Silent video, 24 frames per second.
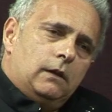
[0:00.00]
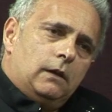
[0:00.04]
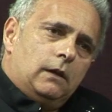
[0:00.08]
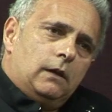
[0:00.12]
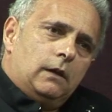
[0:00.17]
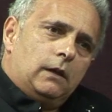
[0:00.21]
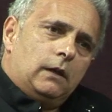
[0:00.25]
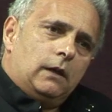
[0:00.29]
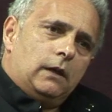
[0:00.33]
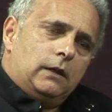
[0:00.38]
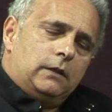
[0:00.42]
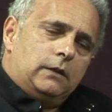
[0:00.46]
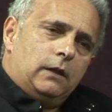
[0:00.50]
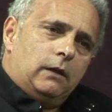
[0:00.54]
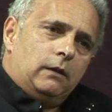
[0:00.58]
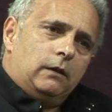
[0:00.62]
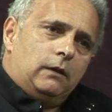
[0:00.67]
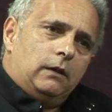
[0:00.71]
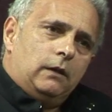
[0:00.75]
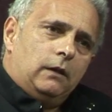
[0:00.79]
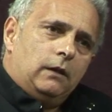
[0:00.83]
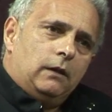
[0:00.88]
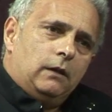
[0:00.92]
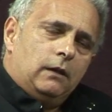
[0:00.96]
And I
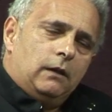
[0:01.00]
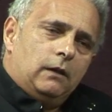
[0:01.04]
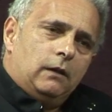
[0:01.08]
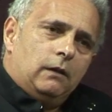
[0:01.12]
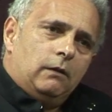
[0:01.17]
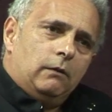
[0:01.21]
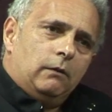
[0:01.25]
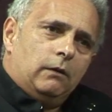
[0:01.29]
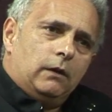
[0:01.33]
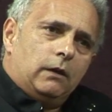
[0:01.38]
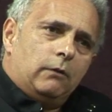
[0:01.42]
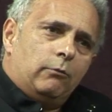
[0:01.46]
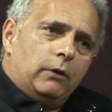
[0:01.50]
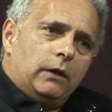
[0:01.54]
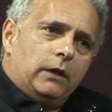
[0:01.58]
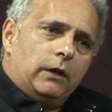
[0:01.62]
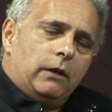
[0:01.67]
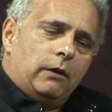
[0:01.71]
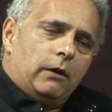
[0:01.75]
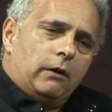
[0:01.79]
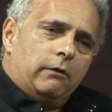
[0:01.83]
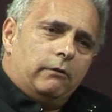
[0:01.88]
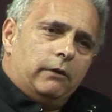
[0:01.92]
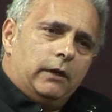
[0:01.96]
said, well,
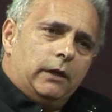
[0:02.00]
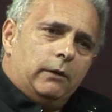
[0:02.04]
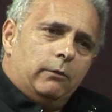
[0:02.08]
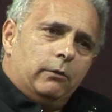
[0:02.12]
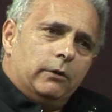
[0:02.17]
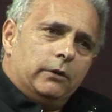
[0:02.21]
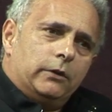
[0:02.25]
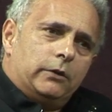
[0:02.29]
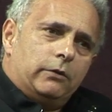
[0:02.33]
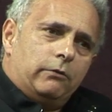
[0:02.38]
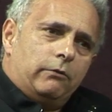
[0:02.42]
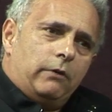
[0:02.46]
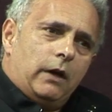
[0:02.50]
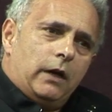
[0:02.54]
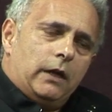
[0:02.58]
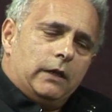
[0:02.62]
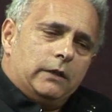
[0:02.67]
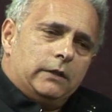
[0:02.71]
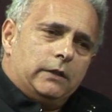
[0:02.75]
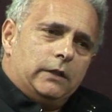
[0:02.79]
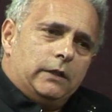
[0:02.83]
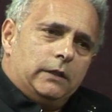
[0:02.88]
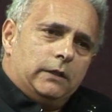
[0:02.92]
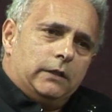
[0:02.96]
no, I really want to write.
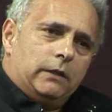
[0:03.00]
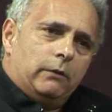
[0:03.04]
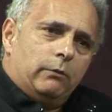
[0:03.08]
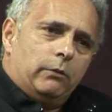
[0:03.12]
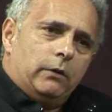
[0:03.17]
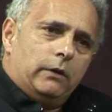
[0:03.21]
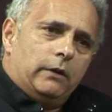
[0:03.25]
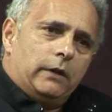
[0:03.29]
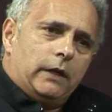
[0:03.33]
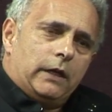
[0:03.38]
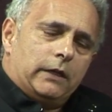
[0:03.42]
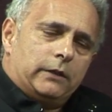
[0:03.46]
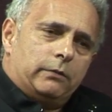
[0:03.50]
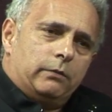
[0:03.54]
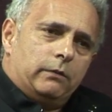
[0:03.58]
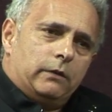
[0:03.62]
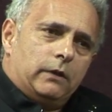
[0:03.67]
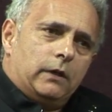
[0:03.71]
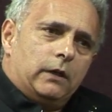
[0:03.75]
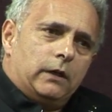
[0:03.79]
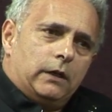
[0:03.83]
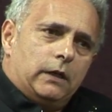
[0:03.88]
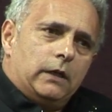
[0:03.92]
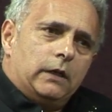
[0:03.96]
And she said, well,
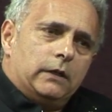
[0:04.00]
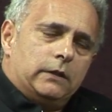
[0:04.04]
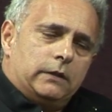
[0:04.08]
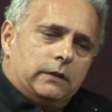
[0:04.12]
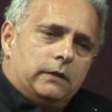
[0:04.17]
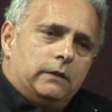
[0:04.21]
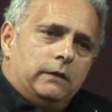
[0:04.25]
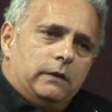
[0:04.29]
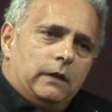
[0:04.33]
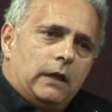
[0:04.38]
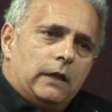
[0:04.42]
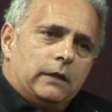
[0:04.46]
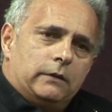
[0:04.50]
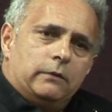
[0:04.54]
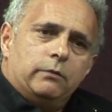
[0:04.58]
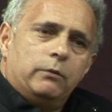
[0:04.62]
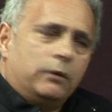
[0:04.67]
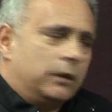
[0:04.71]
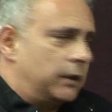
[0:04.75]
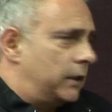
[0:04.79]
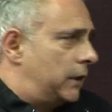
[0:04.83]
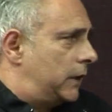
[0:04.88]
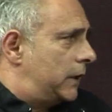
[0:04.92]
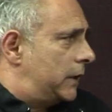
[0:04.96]
I guess that's
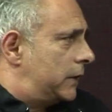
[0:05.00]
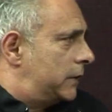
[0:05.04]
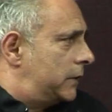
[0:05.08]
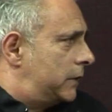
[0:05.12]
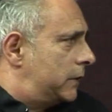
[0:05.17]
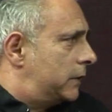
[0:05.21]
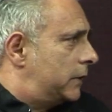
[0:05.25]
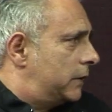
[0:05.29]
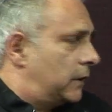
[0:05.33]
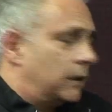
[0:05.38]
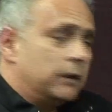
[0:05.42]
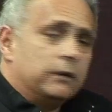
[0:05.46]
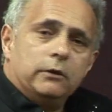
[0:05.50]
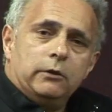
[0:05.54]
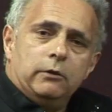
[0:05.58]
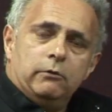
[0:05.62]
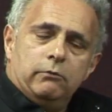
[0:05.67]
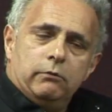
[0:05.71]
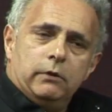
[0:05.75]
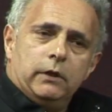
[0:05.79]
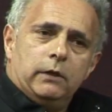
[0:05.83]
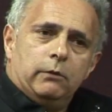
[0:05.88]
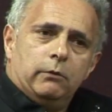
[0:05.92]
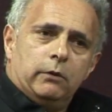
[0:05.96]
what it is, isn't it? That you
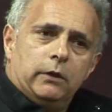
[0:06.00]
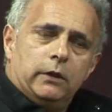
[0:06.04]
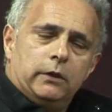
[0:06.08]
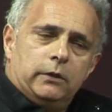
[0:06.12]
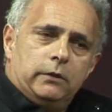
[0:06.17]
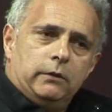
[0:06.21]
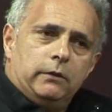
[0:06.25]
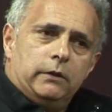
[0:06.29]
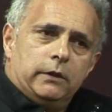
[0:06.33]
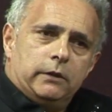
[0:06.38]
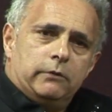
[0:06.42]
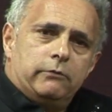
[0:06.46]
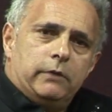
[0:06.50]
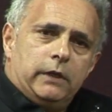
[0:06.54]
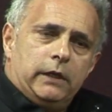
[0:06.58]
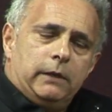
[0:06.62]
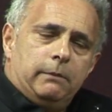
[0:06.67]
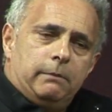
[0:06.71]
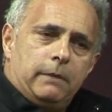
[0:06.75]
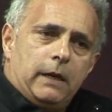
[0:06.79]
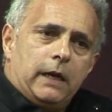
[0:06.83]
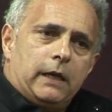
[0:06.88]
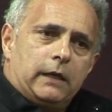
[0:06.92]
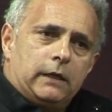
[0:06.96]
really want to do this really
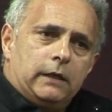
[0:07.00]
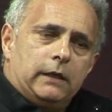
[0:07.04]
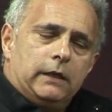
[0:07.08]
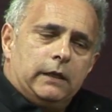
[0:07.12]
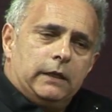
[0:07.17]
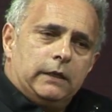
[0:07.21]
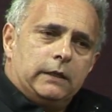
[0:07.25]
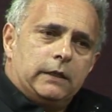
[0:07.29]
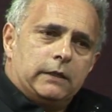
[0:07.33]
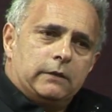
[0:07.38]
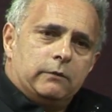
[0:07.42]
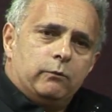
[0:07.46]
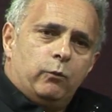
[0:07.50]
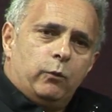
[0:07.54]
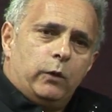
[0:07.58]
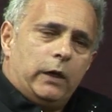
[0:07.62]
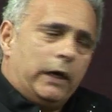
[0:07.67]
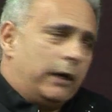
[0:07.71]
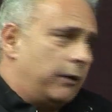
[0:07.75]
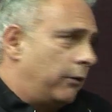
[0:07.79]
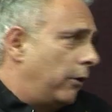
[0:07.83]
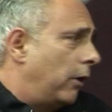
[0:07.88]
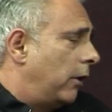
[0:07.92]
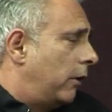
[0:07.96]
badly, and it doesn't
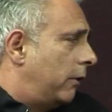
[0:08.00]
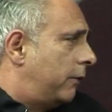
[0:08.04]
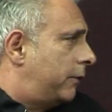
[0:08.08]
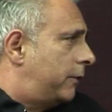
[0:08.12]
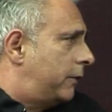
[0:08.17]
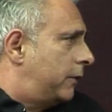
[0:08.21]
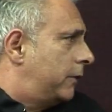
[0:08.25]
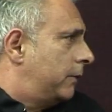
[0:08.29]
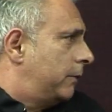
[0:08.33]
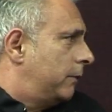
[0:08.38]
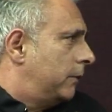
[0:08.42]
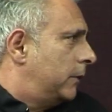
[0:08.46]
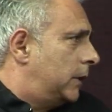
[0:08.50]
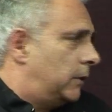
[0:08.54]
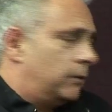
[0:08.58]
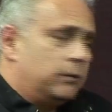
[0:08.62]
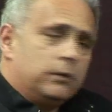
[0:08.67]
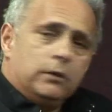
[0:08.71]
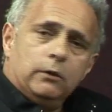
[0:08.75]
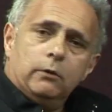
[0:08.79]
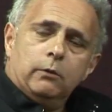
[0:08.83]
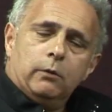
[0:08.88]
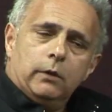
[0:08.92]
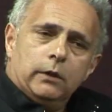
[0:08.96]
wear off. You
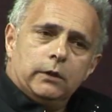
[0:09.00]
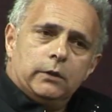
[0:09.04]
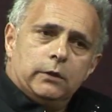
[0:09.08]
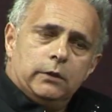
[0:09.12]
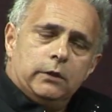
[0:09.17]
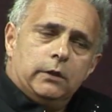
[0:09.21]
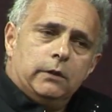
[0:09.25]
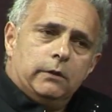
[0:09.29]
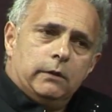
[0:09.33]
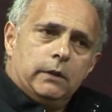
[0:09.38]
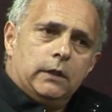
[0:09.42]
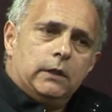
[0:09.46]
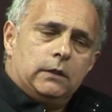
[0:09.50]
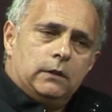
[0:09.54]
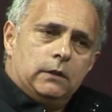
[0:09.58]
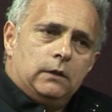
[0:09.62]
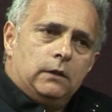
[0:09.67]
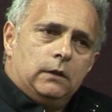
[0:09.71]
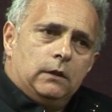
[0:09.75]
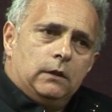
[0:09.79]
still want to do it.